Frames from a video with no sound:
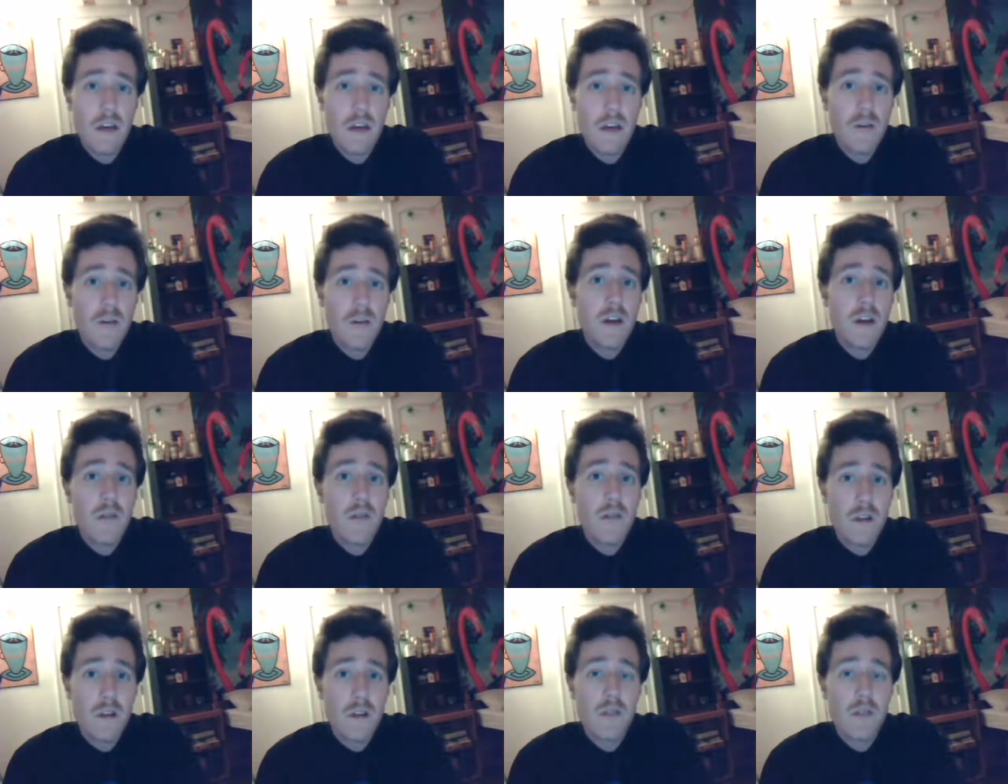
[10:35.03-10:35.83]
if all
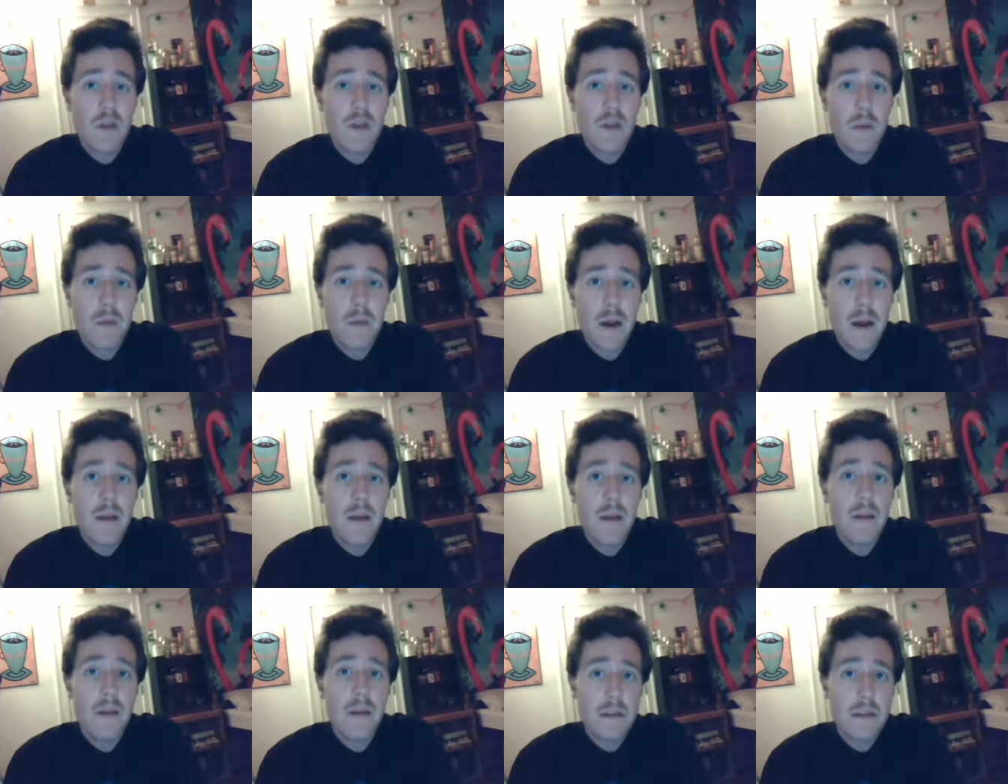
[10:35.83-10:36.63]
you want is quick
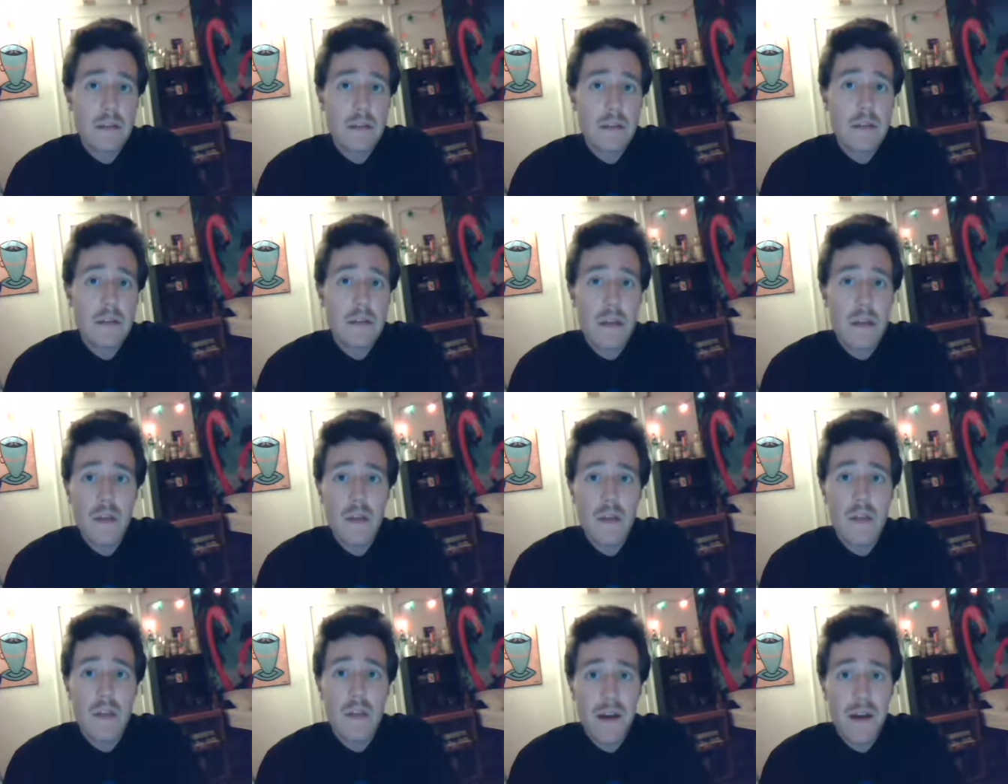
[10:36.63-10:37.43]
money, and I
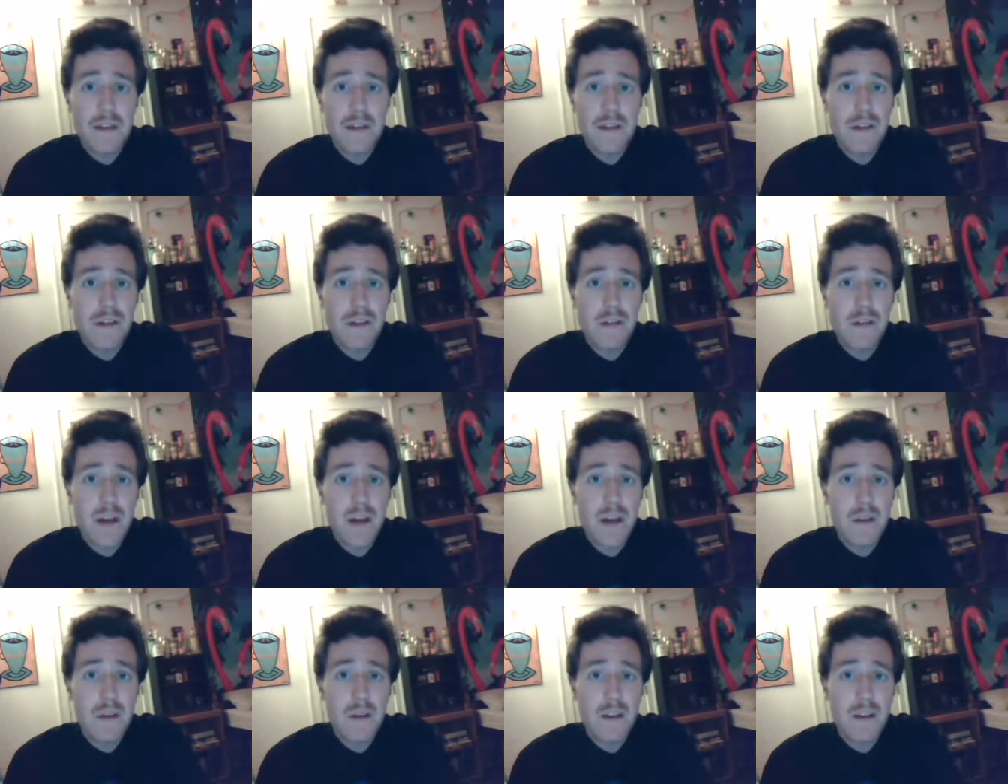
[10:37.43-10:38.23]
think that could
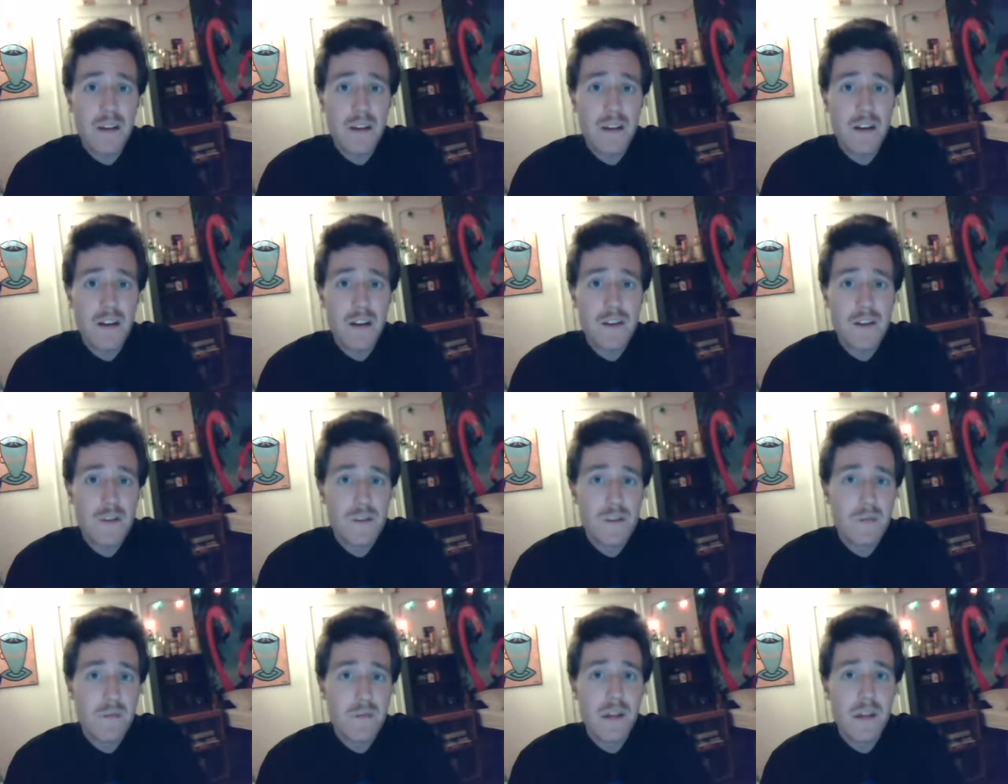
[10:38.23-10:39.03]
describe a
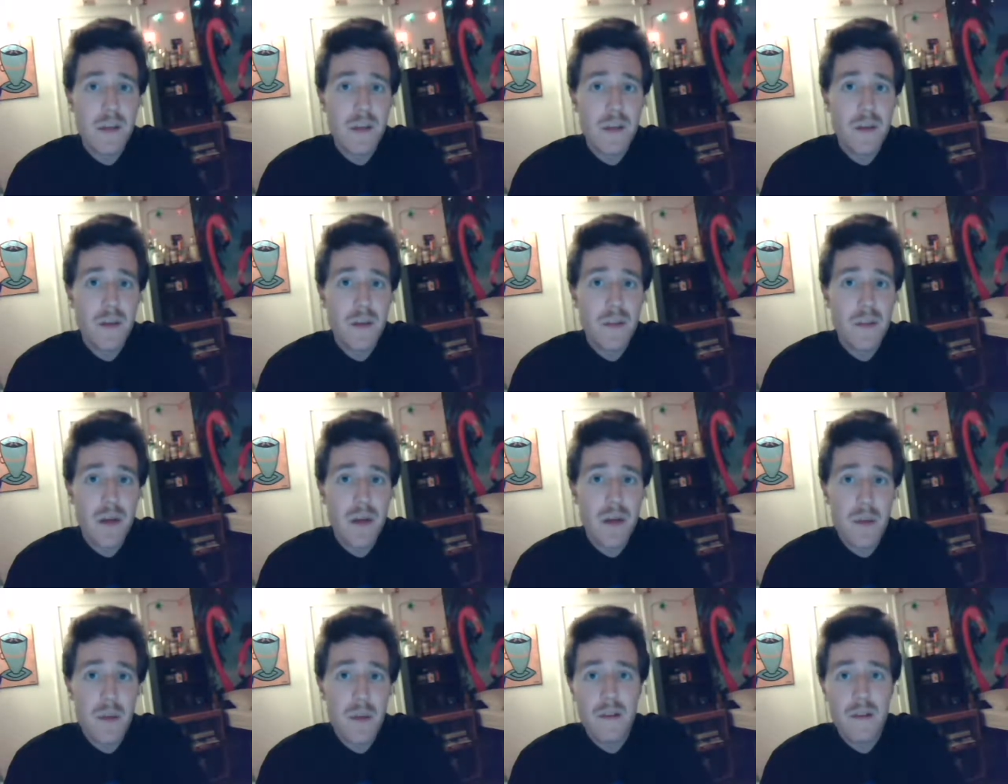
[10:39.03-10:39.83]
large segment of the
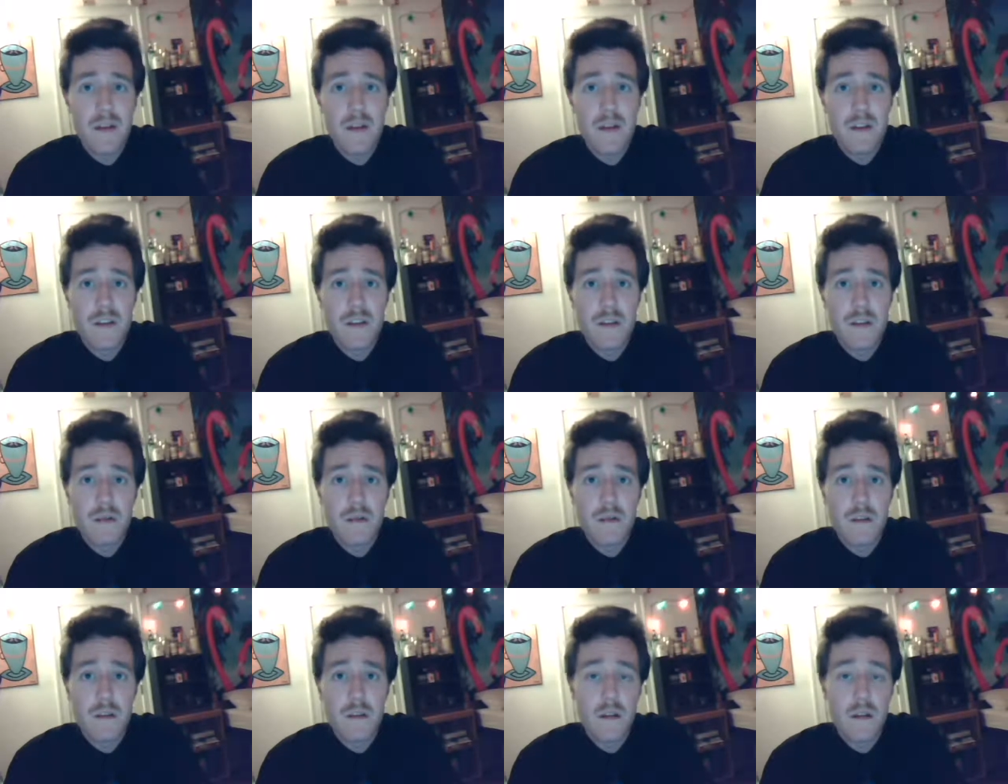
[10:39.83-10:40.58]
population,